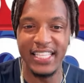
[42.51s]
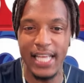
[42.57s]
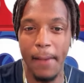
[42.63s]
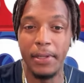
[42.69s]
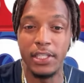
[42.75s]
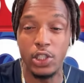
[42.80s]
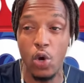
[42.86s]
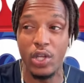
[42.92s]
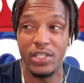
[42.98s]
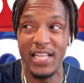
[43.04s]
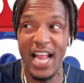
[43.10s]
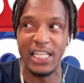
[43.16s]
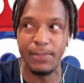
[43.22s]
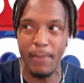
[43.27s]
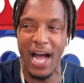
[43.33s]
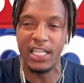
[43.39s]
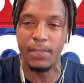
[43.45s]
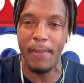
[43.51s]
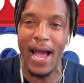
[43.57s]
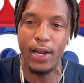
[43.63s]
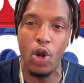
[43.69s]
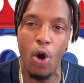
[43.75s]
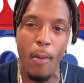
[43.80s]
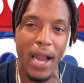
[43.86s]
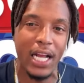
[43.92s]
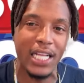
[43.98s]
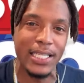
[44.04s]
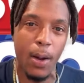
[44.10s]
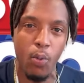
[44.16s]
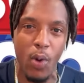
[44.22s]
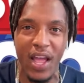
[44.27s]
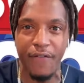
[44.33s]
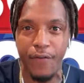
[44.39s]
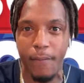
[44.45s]
episode is not sponsored by nobody because I'm
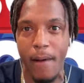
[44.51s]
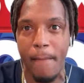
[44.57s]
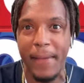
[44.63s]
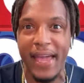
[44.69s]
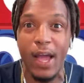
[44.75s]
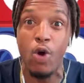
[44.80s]
waiting for my man